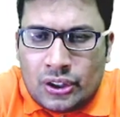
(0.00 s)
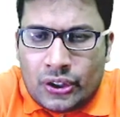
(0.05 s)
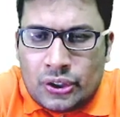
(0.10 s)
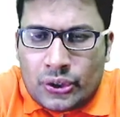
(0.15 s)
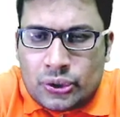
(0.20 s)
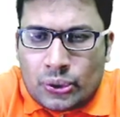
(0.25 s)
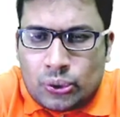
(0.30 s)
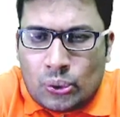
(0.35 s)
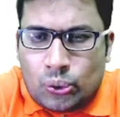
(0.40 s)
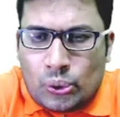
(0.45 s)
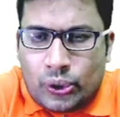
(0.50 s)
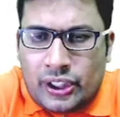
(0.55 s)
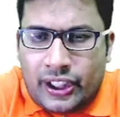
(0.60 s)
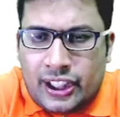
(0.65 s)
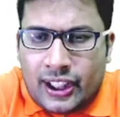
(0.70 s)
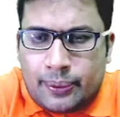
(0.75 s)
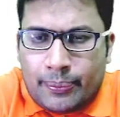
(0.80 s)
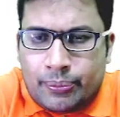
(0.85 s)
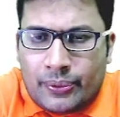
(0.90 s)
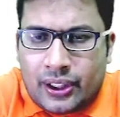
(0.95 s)

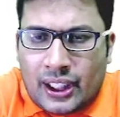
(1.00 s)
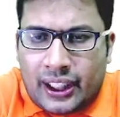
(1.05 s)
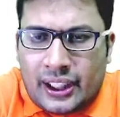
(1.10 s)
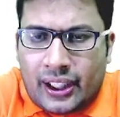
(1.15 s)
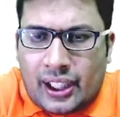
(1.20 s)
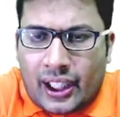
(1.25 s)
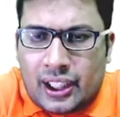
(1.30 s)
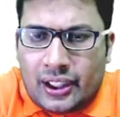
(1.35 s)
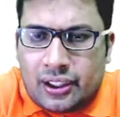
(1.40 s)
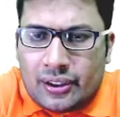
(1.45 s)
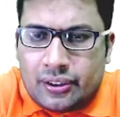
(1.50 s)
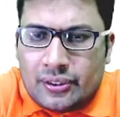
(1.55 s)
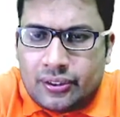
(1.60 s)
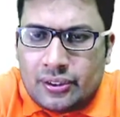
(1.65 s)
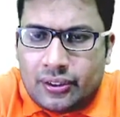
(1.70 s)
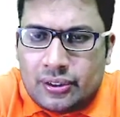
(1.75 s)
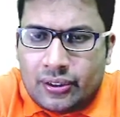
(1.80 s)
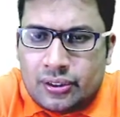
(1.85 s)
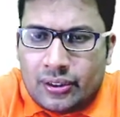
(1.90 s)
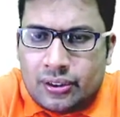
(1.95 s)
sodium nitrate
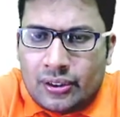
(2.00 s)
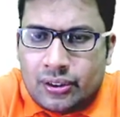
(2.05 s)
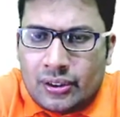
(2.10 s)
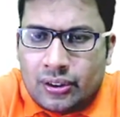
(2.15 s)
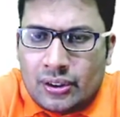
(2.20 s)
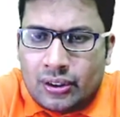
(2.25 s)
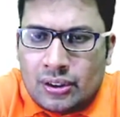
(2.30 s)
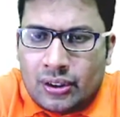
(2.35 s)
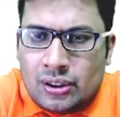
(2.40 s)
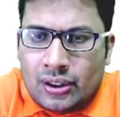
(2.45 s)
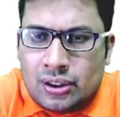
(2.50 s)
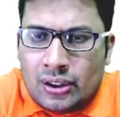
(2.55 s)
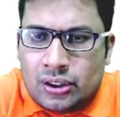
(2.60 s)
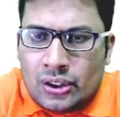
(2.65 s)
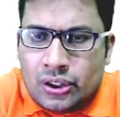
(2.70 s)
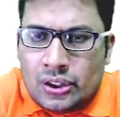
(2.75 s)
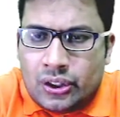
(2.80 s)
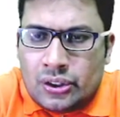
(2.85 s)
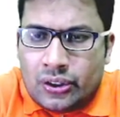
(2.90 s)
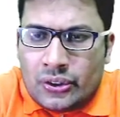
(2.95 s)

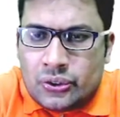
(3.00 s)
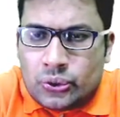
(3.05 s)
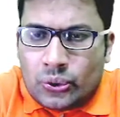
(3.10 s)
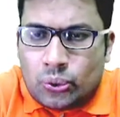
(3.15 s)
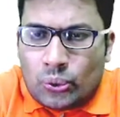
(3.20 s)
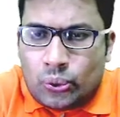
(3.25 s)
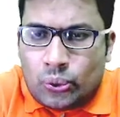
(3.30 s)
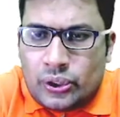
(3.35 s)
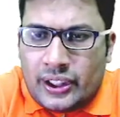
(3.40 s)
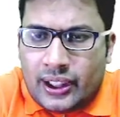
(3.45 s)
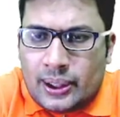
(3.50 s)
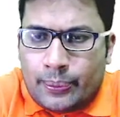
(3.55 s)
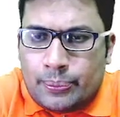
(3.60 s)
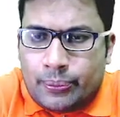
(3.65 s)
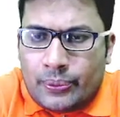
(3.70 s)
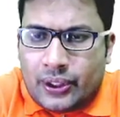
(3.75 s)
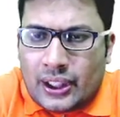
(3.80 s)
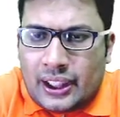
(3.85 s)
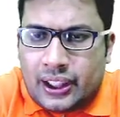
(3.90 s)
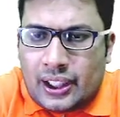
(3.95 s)

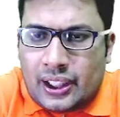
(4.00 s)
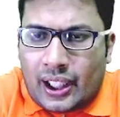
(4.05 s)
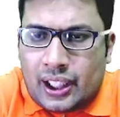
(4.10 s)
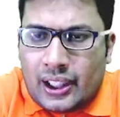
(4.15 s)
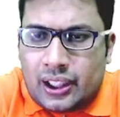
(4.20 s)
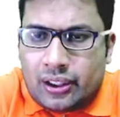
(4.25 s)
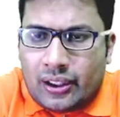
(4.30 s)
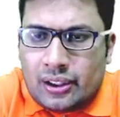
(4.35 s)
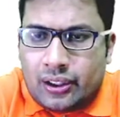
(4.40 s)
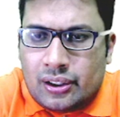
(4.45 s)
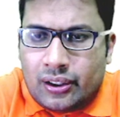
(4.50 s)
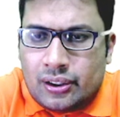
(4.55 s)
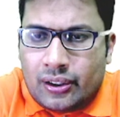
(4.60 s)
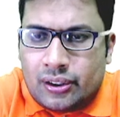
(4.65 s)
sodium nitrate,